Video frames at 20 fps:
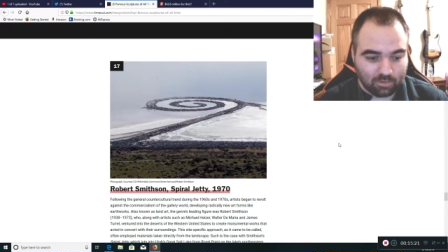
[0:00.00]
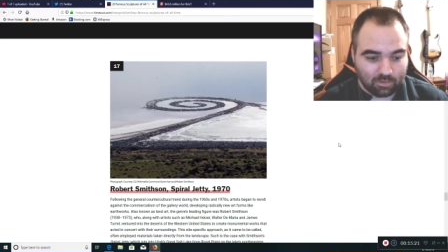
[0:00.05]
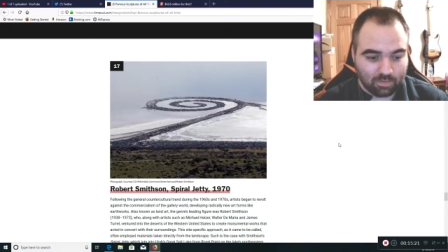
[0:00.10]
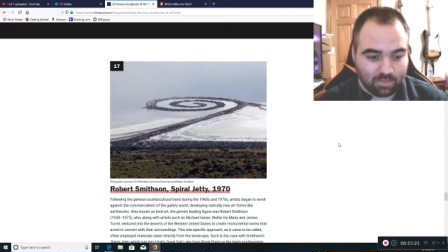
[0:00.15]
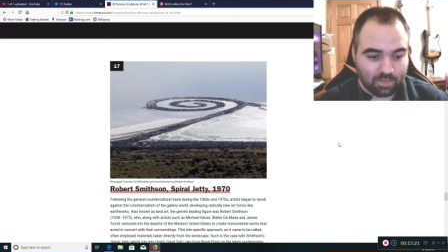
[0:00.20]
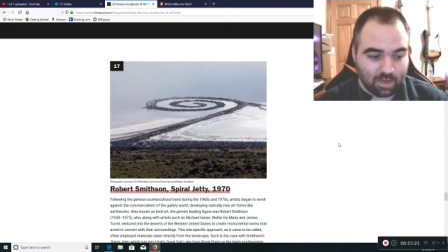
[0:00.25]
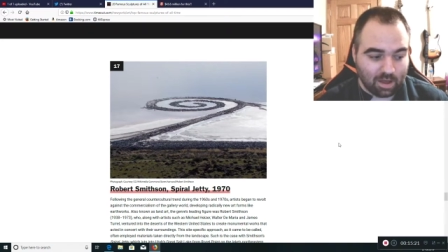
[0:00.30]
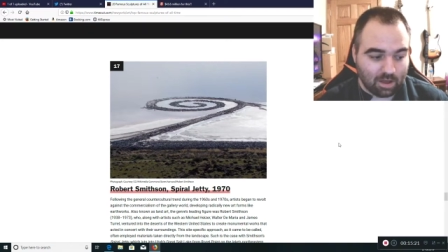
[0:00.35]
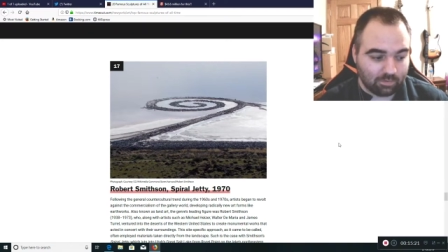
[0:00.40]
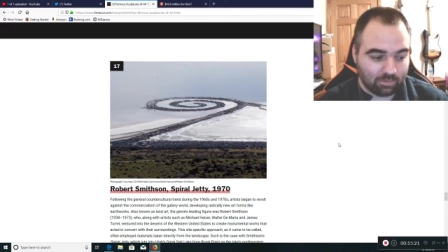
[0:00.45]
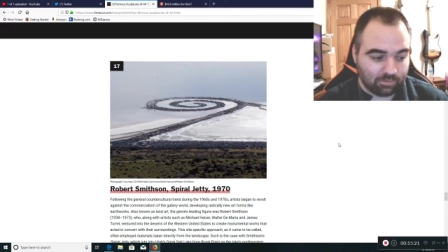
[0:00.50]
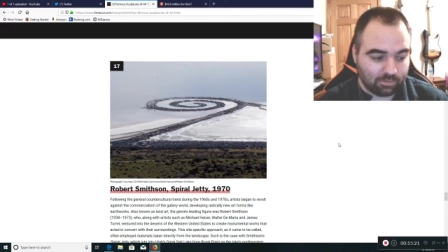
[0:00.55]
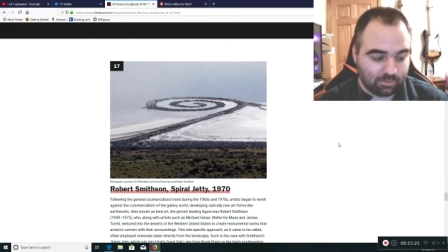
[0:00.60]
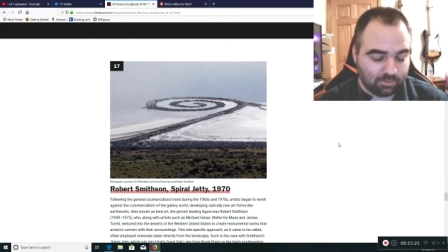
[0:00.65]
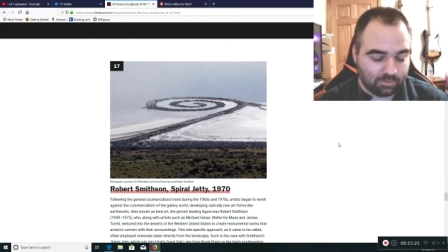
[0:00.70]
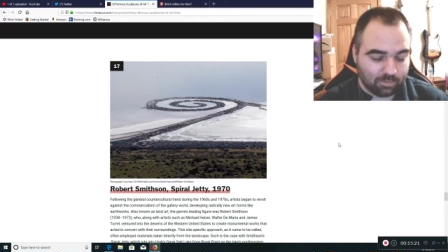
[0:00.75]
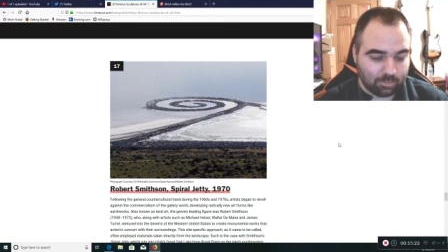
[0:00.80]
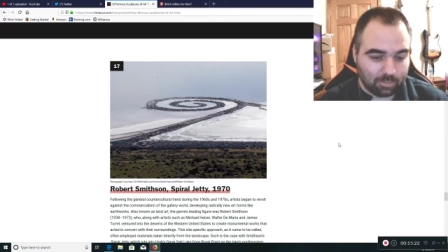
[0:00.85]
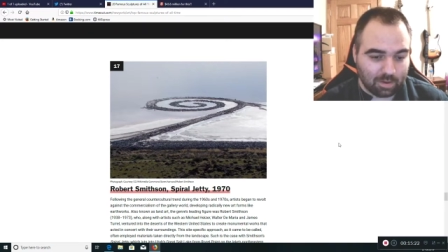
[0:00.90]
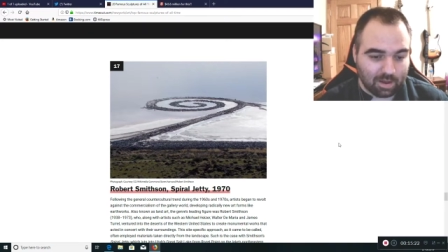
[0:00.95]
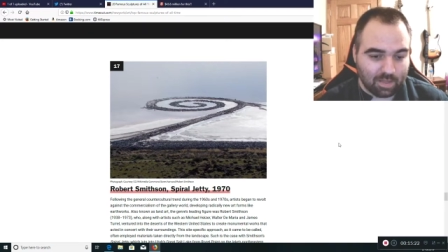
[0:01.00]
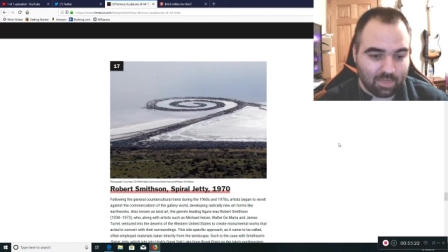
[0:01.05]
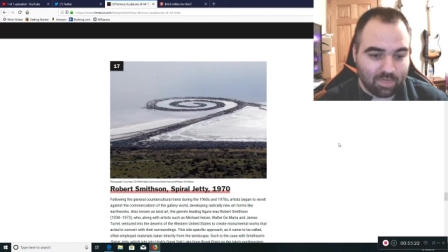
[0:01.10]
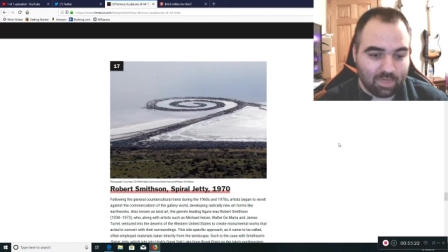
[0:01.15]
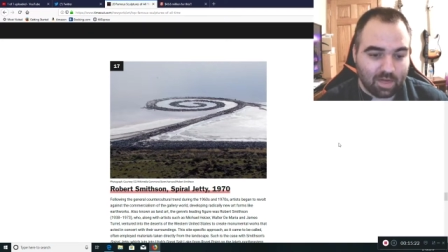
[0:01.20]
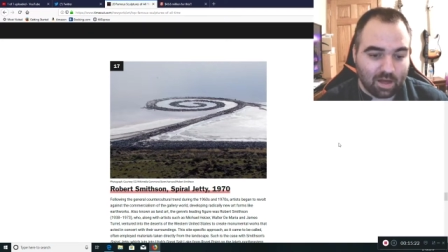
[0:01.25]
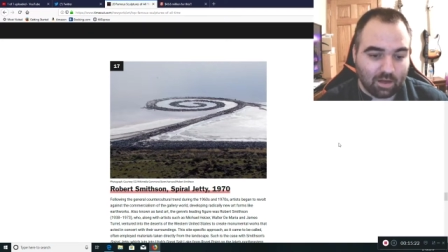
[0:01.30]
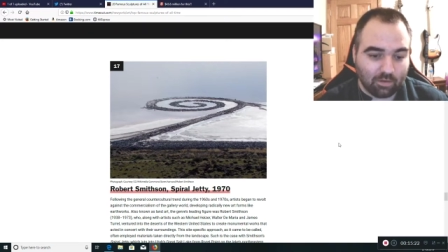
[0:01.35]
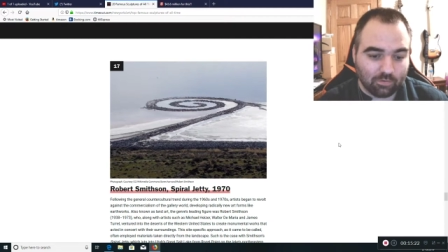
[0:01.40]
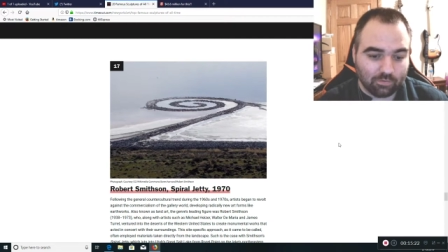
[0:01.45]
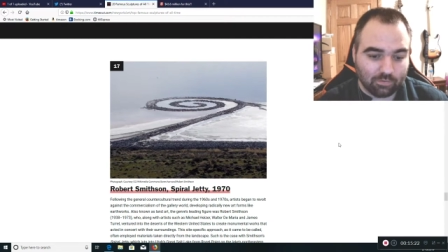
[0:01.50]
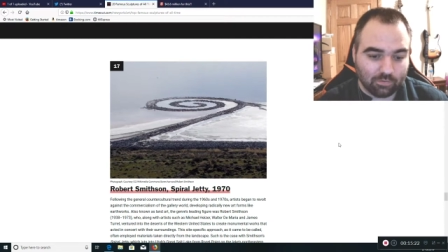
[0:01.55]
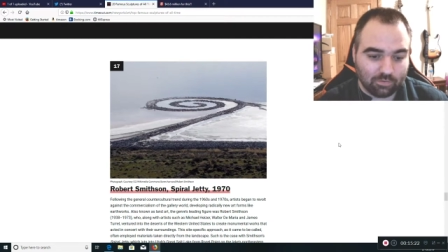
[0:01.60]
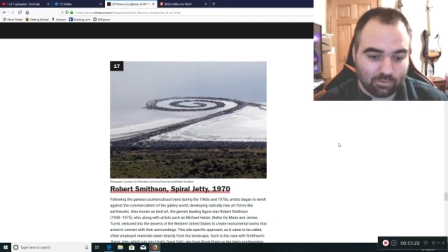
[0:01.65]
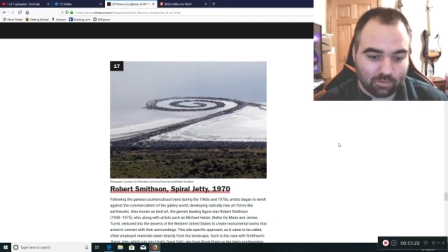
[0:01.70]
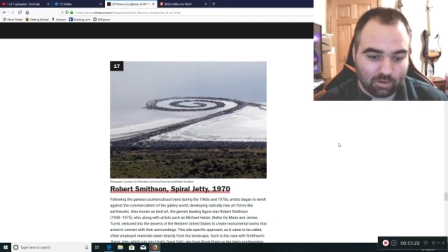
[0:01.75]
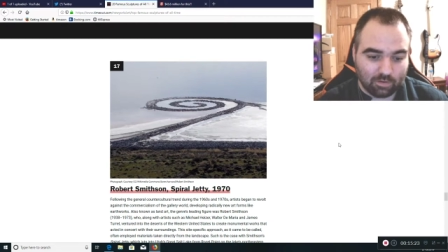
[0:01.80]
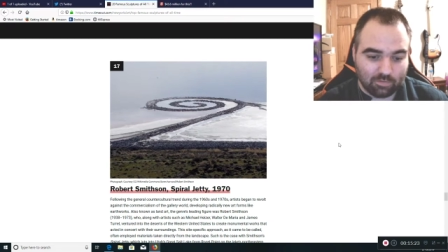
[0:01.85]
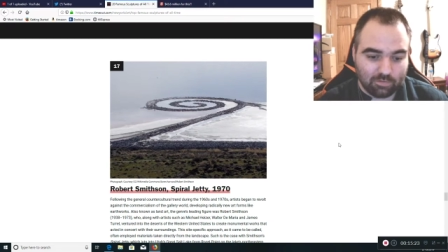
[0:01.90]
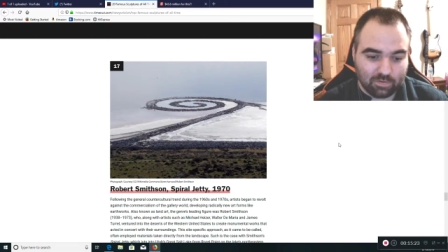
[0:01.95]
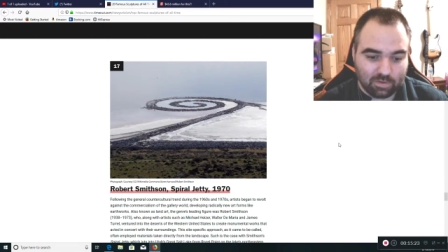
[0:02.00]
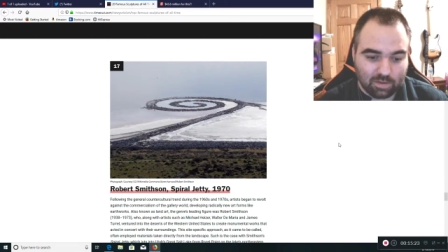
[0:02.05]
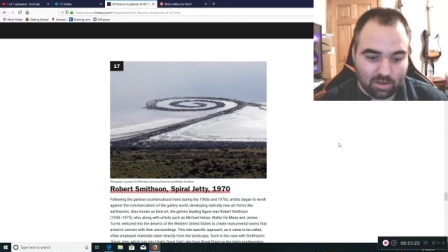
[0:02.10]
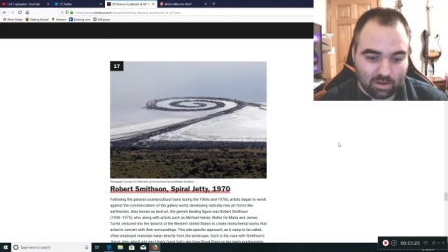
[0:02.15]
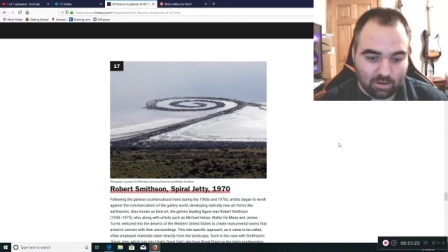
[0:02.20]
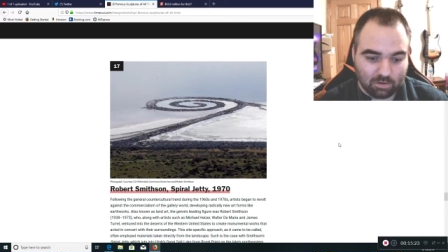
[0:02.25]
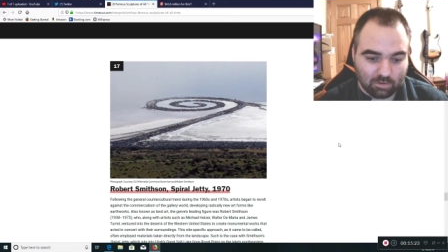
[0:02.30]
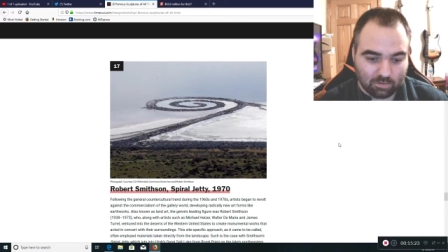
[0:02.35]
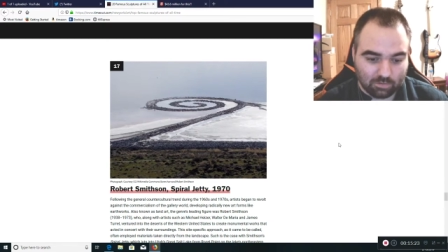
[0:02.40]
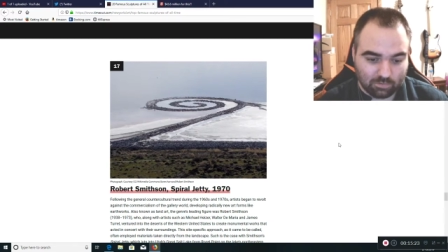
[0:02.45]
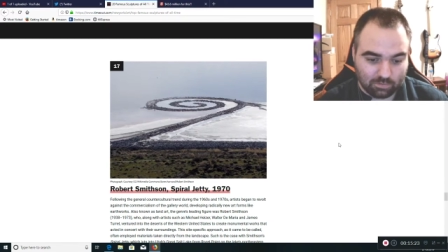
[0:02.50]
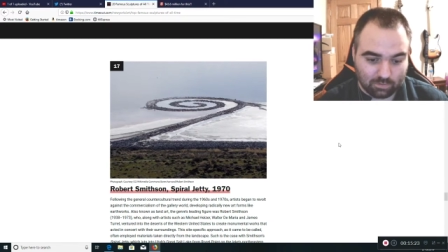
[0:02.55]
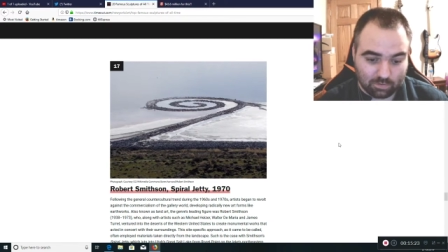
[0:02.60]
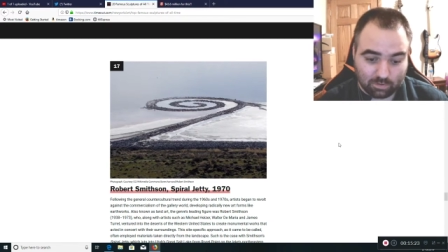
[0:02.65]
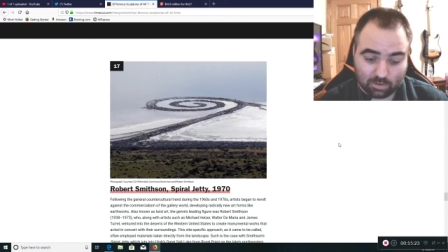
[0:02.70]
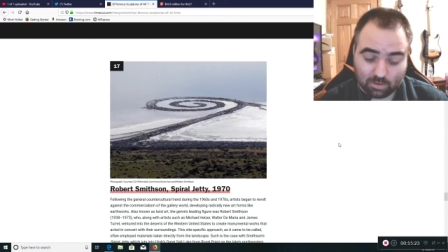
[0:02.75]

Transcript: thousands upon thousands of years.